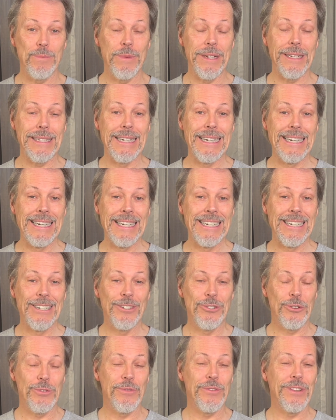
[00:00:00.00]
but
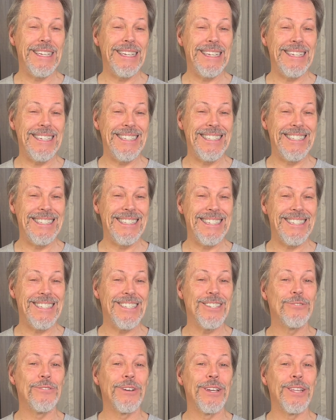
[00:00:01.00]
truthfully,
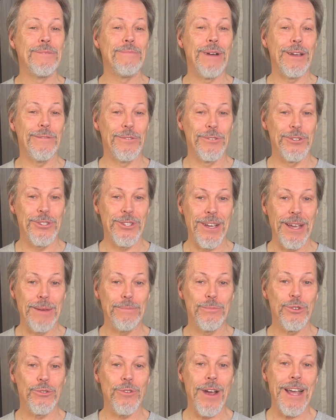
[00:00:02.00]
this is really my first
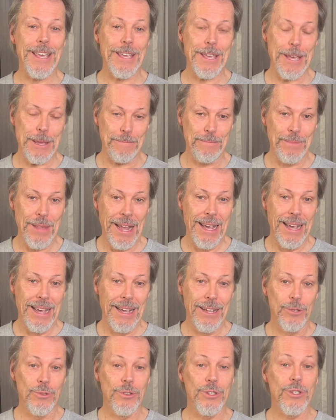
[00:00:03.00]
time trying it.
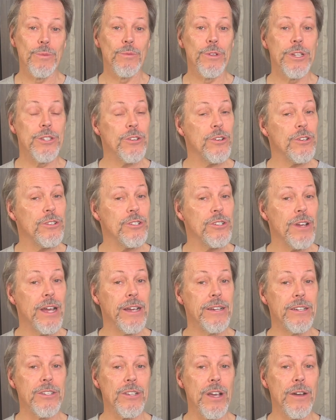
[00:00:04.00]
Doing some research,
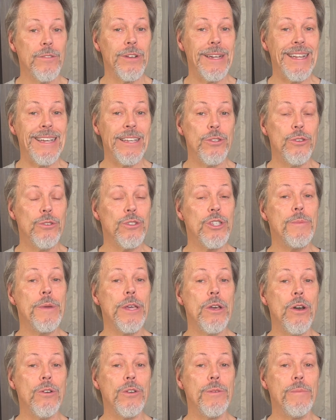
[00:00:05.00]
I discovered it used to
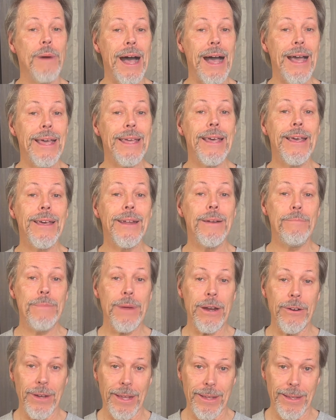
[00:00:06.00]
be owned by an
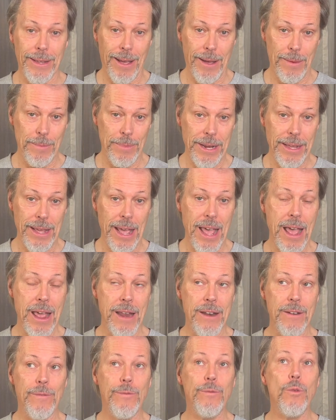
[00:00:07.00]
American company
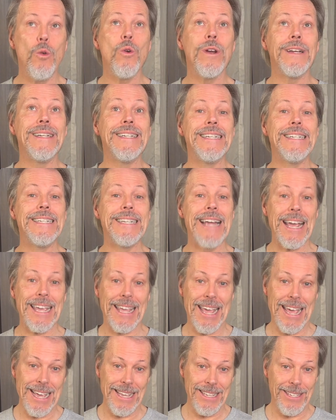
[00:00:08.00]
and for
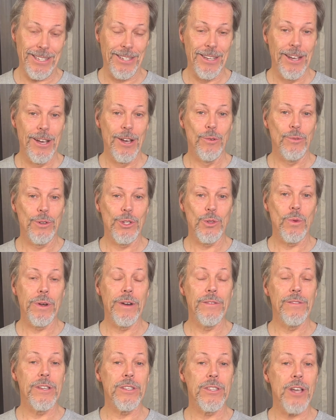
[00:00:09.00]
decades was
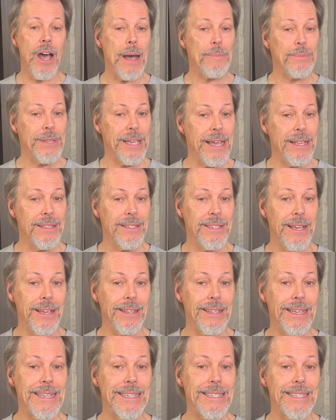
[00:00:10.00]
one of the top 10
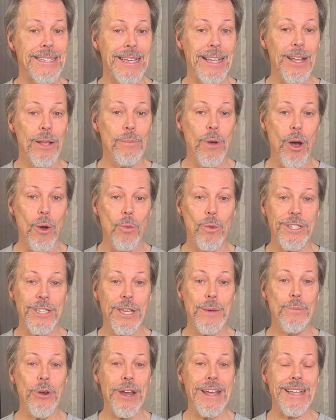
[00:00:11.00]
selling single malt
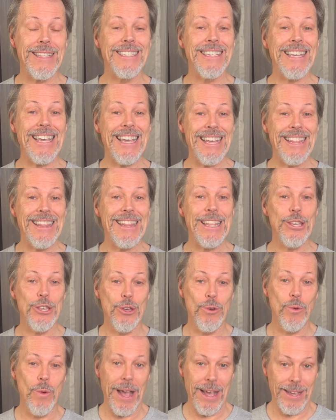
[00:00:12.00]
whiskey brands in the
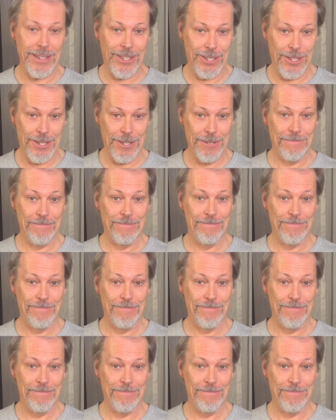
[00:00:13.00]
US.